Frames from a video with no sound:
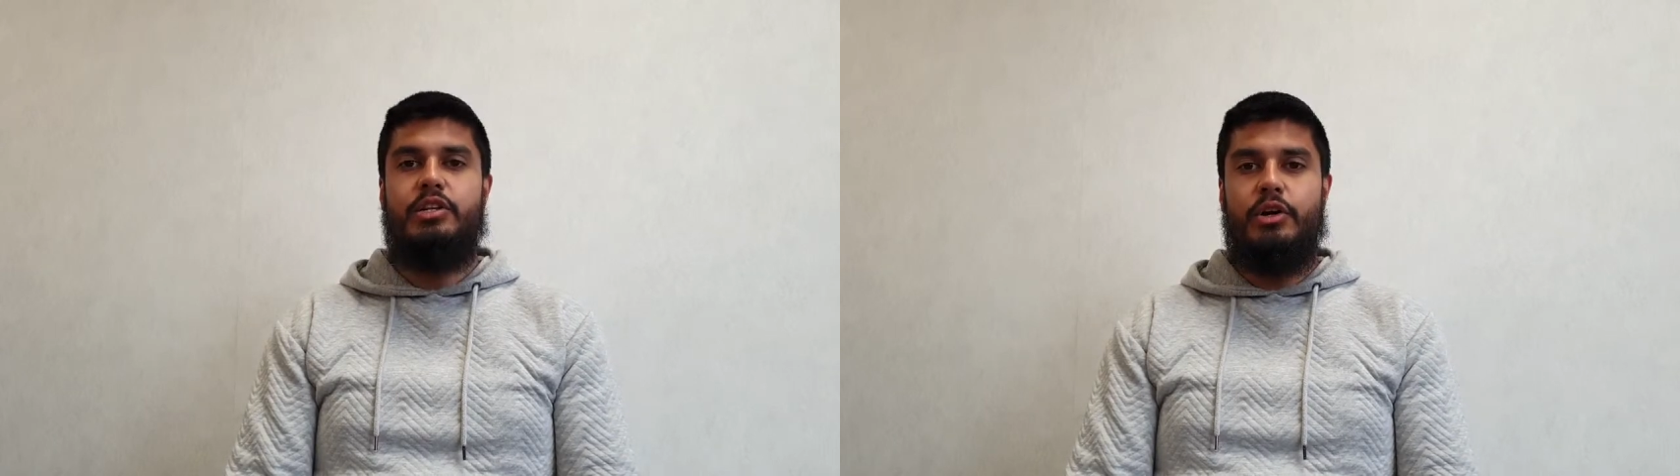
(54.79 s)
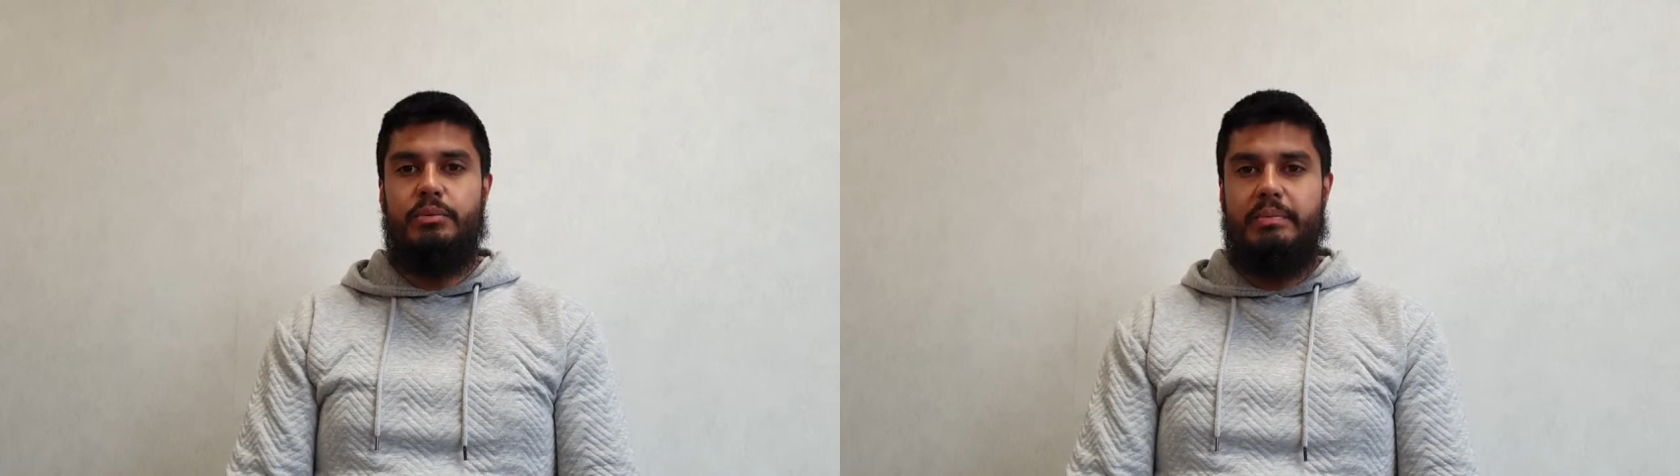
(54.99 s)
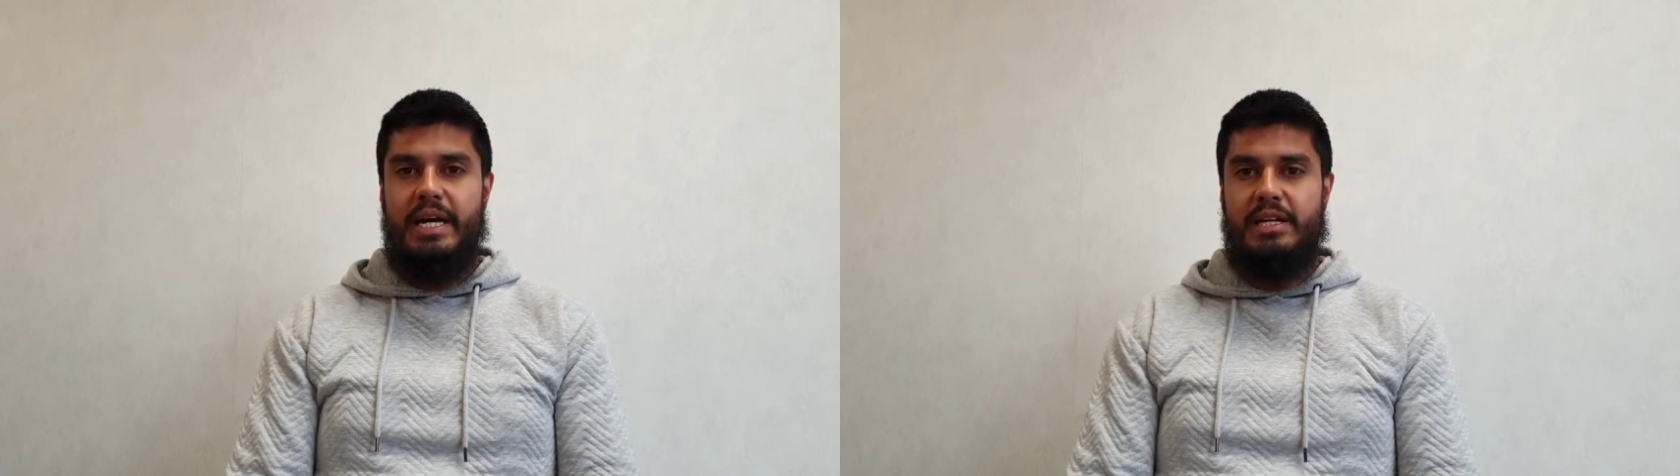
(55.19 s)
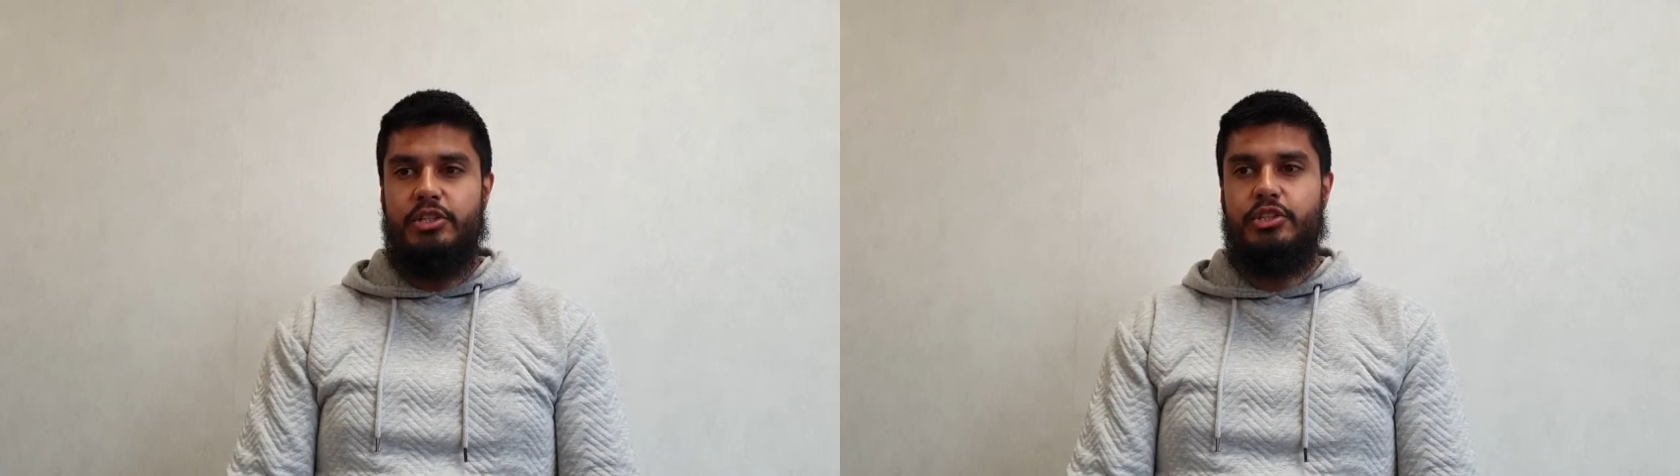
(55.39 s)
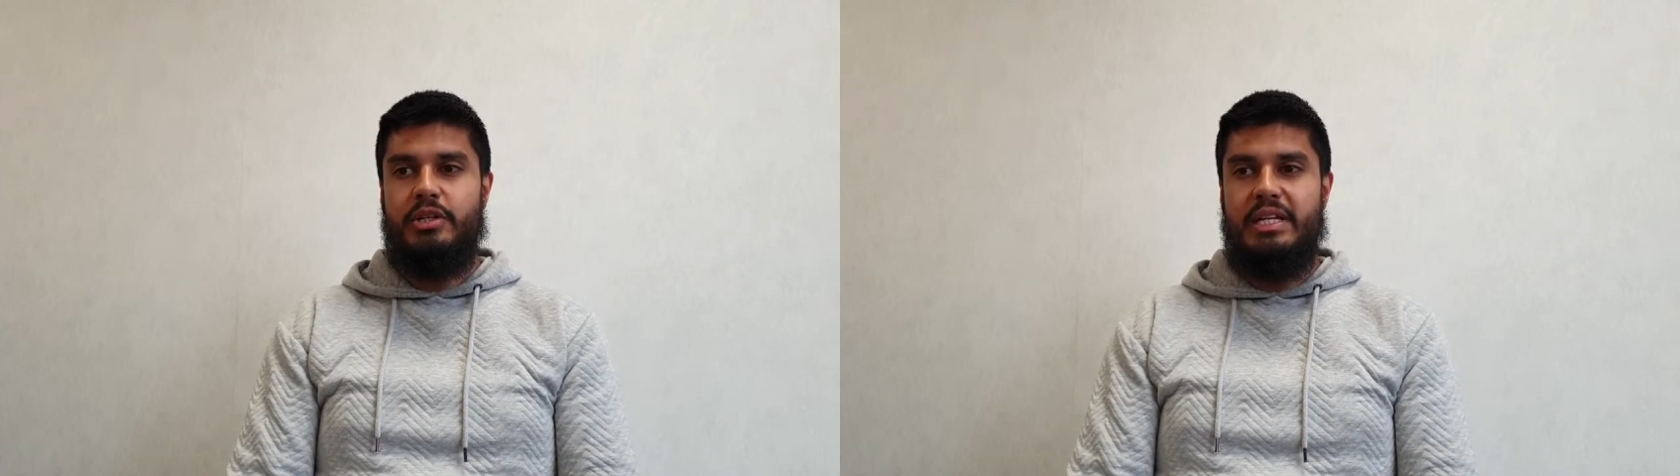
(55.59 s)
no man
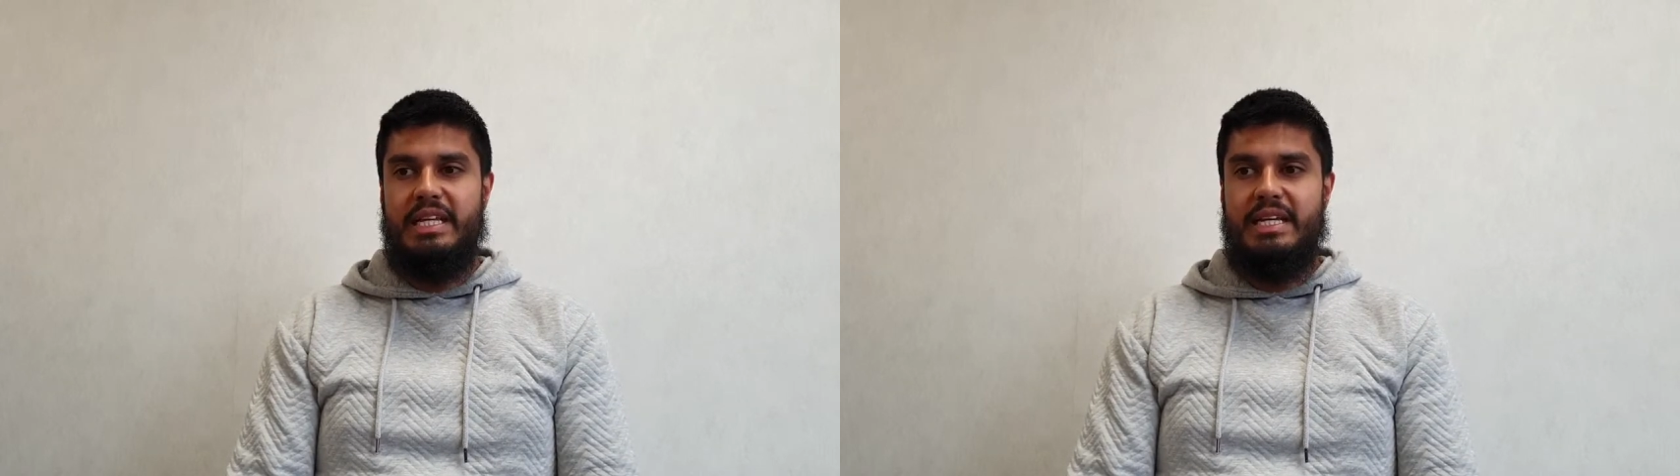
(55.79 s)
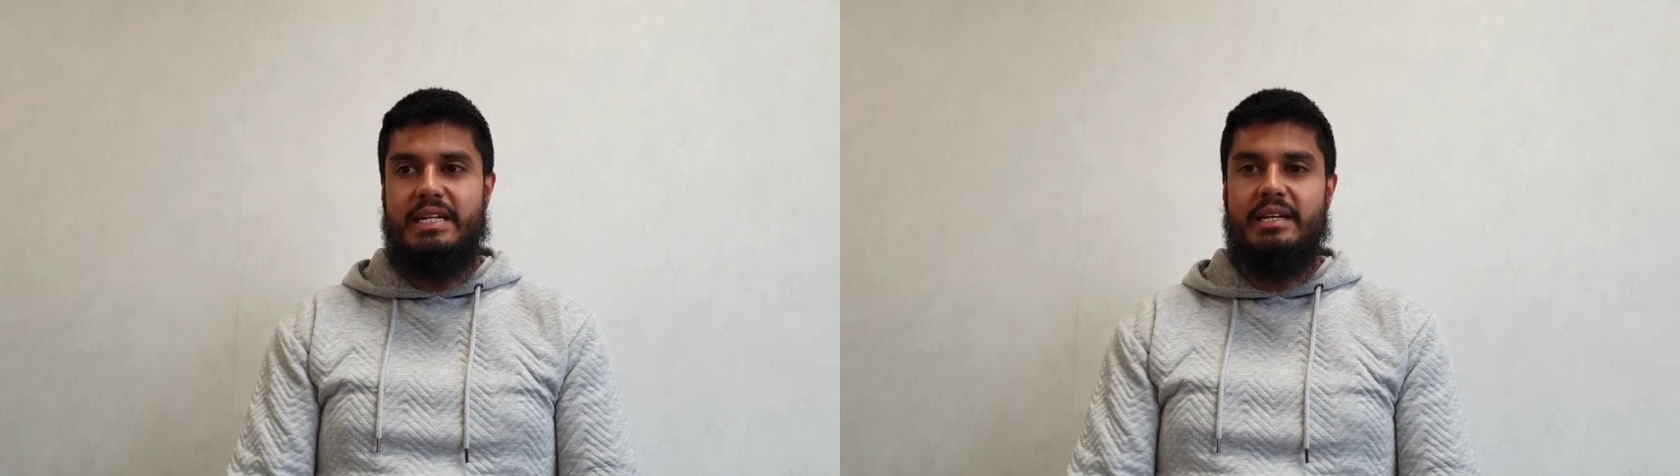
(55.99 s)
should lead